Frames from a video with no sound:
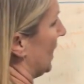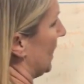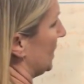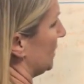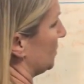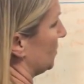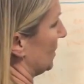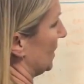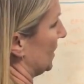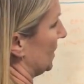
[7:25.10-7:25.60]

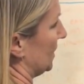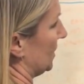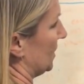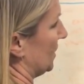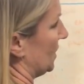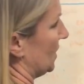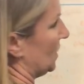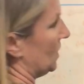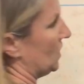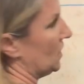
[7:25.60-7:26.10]
hydrant
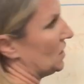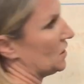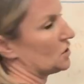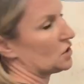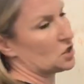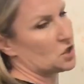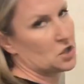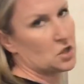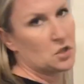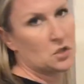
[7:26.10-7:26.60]

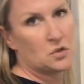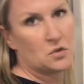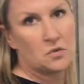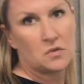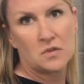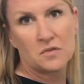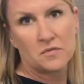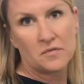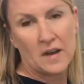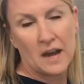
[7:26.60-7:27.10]

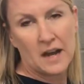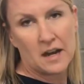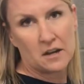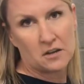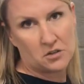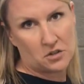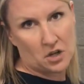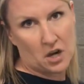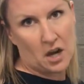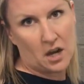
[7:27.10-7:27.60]
to the
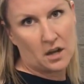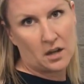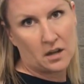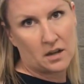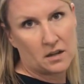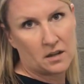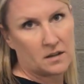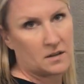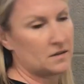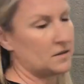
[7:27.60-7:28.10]
fire truck?
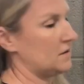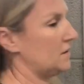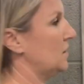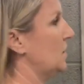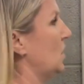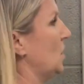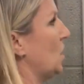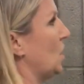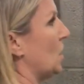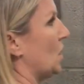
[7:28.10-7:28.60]

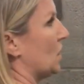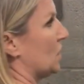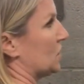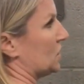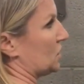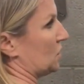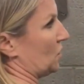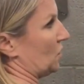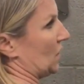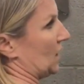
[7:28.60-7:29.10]

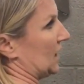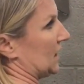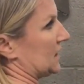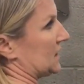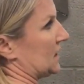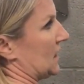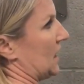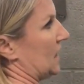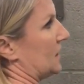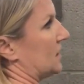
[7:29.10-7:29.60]
So we're gonna
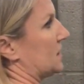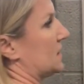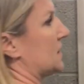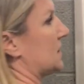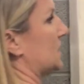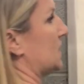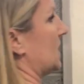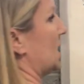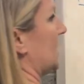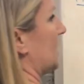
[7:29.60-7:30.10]
take
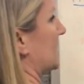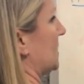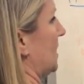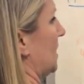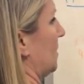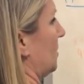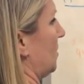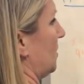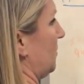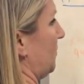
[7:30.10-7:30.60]

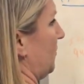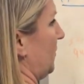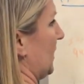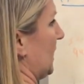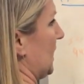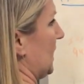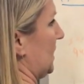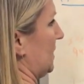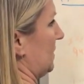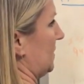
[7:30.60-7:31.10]
600
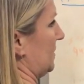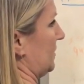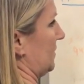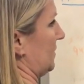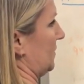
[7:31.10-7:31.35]
feet